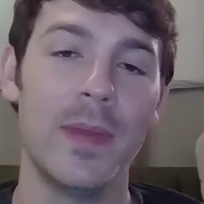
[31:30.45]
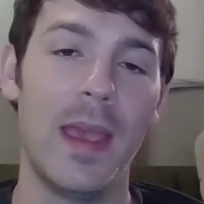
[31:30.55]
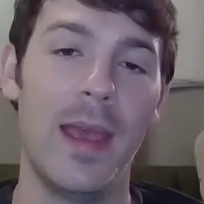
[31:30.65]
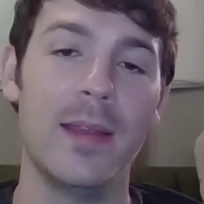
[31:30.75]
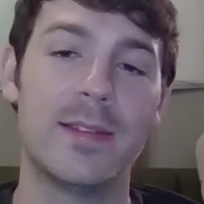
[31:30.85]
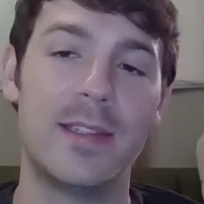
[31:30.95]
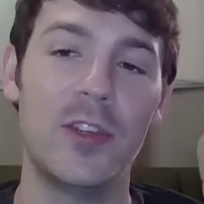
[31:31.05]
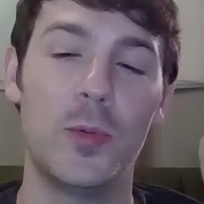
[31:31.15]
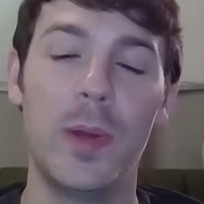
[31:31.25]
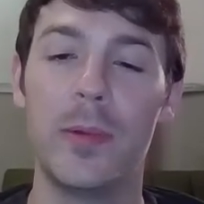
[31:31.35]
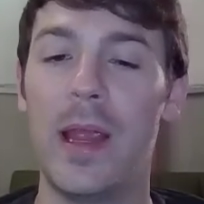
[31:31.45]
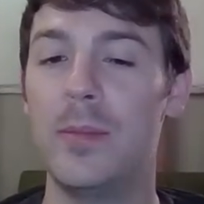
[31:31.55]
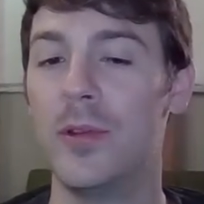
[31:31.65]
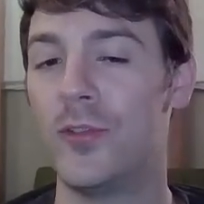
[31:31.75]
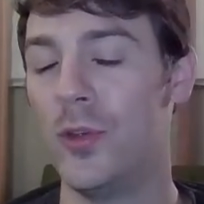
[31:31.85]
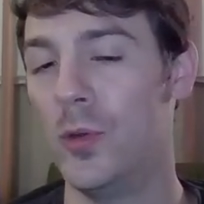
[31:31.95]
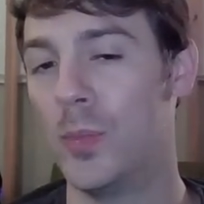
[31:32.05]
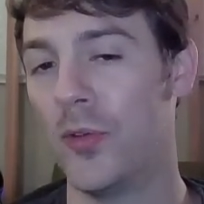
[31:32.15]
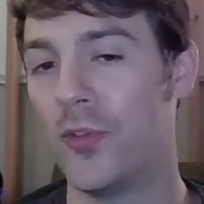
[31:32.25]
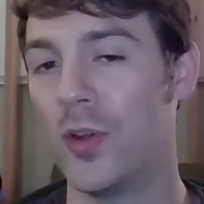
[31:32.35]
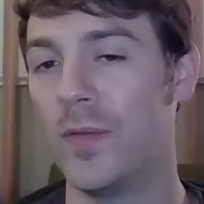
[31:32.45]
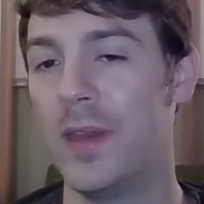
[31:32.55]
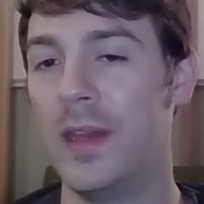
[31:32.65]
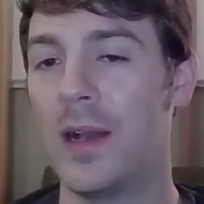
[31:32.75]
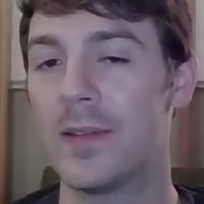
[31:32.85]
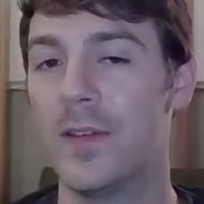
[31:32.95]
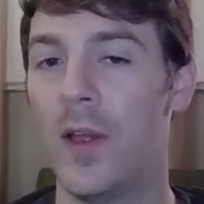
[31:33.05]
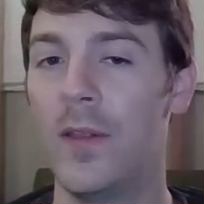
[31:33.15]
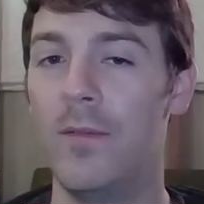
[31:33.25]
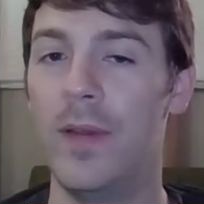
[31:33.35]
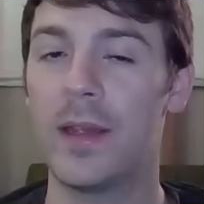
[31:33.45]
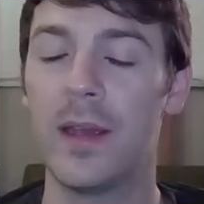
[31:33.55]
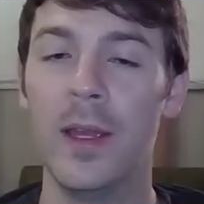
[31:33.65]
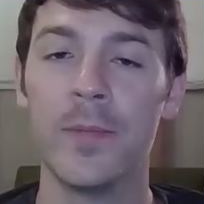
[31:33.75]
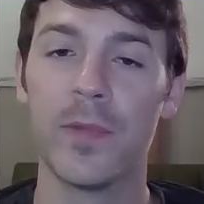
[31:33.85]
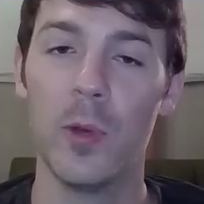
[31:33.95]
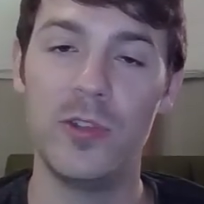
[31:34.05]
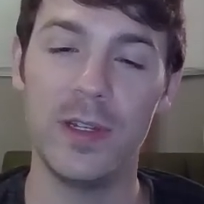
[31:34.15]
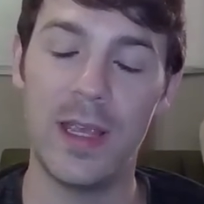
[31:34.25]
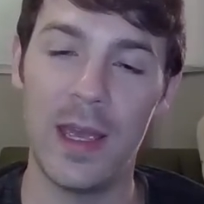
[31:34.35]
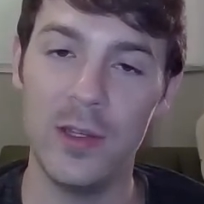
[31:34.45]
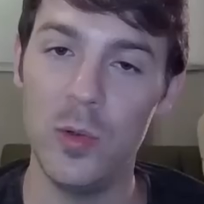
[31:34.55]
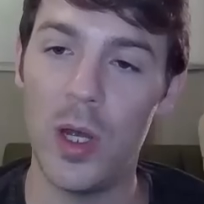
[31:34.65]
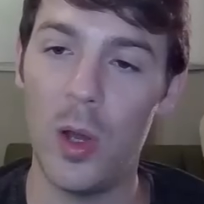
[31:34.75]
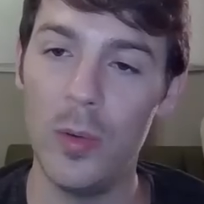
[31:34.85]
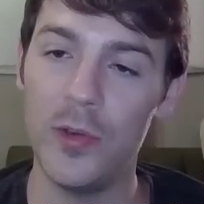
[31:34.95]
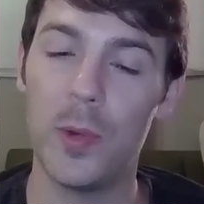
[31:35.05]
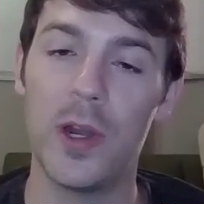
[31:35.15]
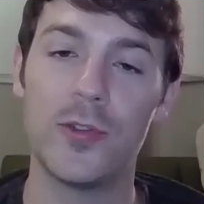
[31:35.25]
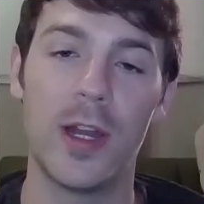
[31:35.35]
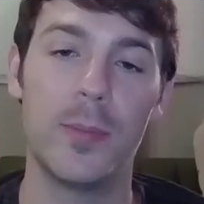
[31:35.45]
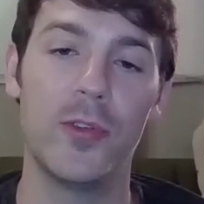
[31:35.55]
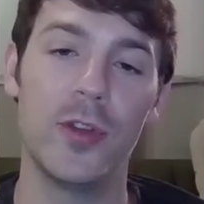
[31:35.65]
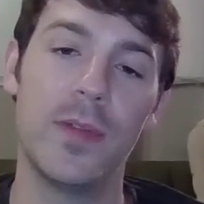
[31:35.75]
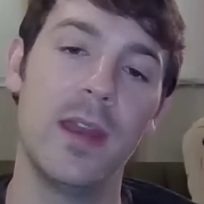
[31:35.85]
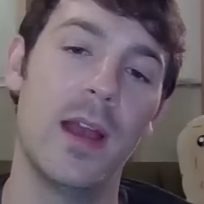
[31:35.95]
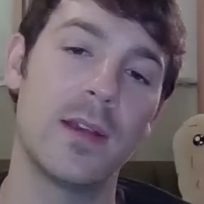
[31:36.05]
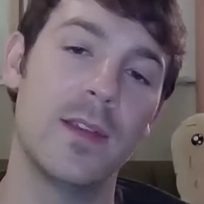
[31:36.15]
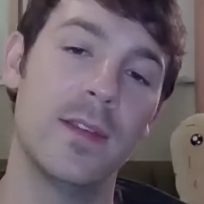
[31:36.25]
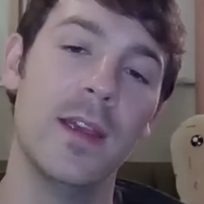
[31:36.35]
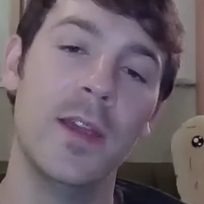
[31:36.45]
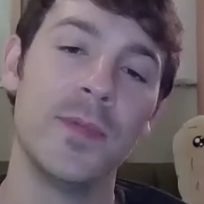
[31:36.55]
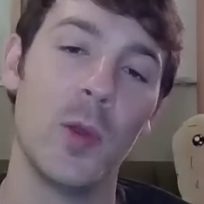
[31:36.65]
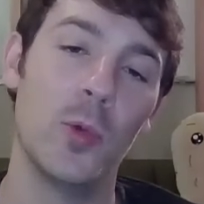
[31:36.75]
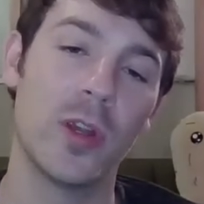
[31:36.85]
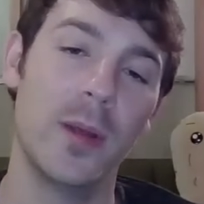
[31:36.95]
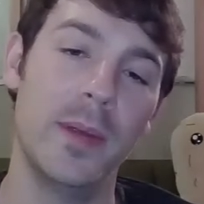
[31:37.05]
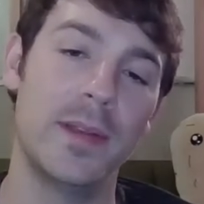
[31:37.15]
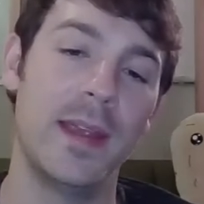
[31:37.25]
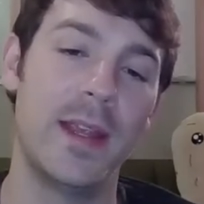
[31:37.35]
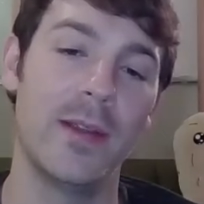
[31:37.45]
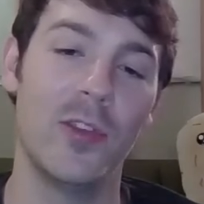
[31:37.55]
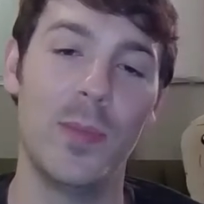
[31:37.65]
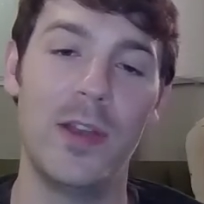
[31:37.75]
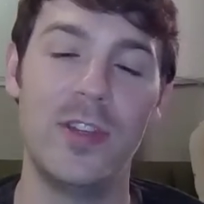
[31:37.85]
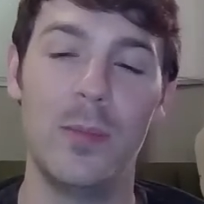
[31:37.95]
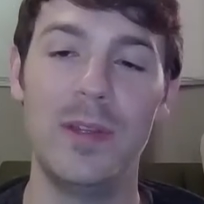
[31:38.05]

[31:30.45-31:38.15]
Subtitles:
And since we were able to preserve the Deoxys on the Vic, which again, you always want to try to preserve the Deoxys, we're going to be able to take care of this Medicham.